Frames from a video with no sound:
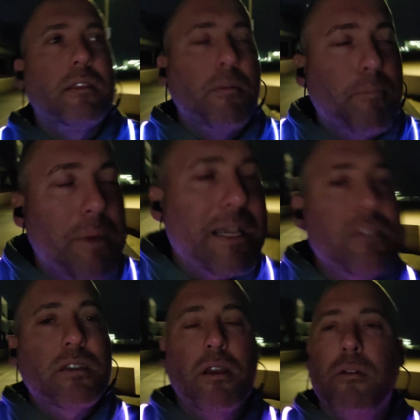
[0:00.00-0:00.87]
the
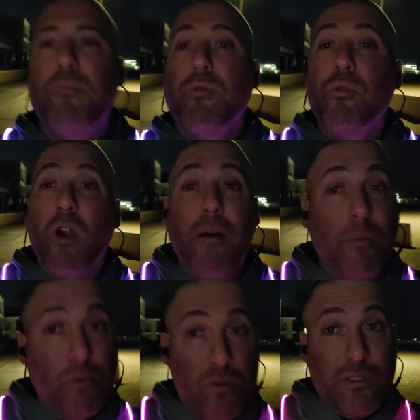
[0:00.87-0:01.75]
best
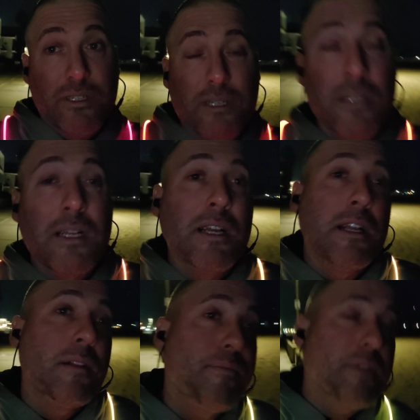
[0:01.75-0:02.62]
probable
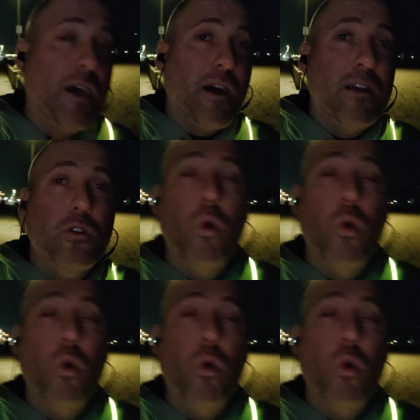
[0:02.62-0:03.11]
uh,